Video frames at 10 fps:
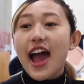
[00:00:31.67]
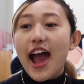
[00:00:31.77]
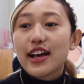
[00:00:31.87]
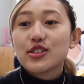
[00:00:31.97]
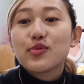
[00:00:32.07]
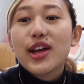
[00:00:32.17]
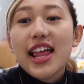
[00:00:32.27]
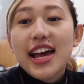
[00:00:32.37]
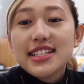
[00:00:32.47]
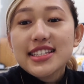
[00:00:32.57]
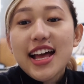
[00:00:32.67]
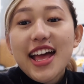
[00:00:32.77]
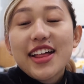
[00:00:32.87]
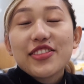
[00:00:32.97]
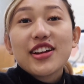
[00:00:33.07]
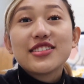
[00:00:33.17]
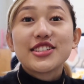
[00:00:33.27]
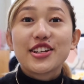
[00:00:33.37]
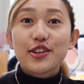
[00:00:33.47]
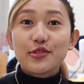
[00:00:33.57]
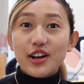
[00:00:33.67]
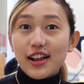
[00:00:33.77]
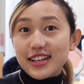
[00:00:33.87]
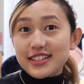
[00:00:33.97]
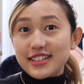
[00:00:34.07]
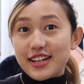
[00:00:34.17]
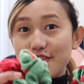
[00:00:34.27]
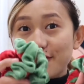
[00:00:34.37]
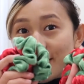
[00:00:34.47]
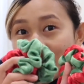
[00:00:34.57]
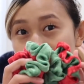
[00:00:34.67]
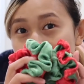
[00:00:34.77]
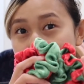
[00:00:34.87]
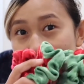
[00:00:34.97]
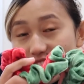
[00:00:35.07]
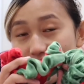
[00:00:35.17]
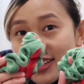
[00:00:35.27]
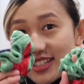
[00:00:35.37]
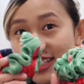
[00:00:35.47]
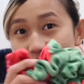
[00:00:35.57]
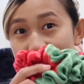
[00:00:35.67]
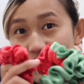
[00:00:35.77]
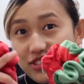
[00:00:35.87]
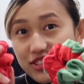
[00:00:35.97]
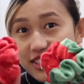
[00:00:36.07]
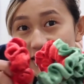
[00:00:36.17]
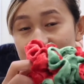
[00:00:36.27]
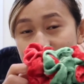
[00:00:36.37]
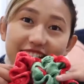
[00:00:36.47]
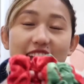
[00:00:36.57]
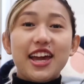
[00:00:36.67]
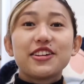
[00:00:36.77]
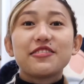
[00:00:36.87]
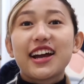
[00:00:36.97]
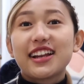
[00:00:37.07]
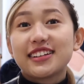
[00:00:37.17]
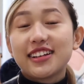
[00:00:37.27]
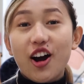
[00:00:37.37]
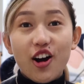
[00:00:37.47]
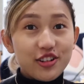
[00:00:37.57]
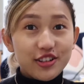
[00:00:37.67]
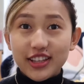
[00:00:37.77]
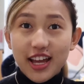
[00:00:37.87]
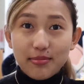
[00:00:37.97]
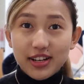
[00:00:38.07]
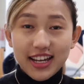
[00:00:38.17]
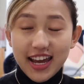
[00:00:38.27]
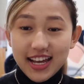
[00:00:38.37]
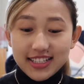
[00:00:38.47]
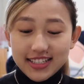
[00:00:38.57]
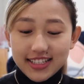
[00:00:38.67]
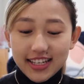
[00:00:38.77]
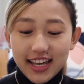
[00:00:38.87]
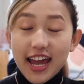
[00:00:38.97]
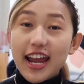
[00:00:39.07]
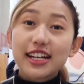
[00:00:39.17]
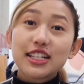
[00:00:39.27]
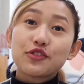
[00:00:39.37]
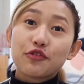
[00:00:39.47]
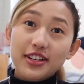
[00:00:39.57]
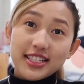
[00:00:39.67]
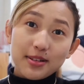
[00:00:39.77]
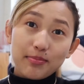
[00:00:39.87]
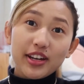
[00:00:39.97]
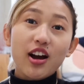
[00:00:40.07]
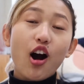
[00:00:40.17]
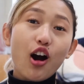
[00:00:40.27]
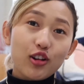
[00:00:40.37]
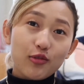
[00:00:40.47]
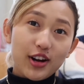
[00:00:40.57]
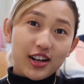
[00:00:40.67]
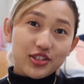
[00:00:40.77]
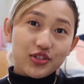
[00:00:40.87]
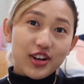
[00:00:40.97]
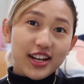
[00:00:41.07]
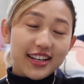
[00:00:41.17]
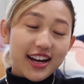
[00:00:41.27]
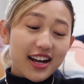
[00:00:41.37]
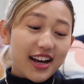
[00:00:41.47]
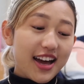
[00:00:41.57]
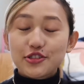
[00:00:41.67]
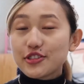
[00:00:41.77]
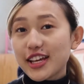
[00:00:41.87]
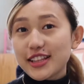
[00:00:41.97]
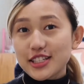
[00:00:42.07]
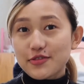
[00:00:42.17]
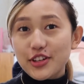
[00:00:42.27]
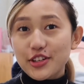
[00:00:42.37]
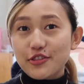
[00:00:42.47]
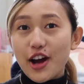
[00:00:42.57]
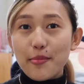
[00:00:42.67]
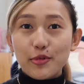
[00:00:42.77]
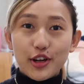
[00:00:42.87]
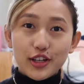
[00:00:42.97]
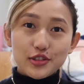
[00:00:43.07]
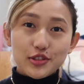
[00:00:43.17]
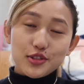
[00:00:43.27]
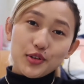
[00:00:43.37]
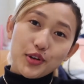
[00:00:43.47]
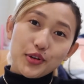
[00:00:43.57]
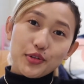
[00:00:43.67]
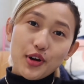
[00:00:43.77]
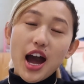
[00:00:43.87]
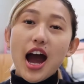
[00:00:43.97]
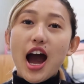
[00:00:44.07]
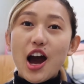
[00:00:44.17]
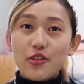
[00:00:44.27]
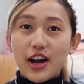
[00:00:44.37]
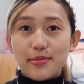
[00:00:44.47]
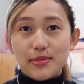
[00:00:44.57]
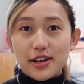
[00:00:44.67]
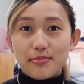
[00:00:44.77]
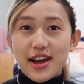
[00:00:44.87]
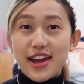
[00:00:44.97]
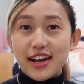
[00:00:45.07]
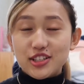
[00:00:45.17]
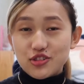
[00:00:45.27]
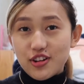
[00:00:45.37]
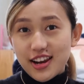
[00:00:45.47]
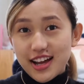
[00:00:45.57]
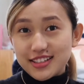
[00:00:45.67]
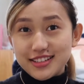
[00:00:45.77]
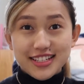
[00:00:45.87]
as well as there is a new collection of Christmas in scrunchies. You can order them on Etsy. It is free shipping all over Australia. Today in this video, I'm going to show you how I make my extra large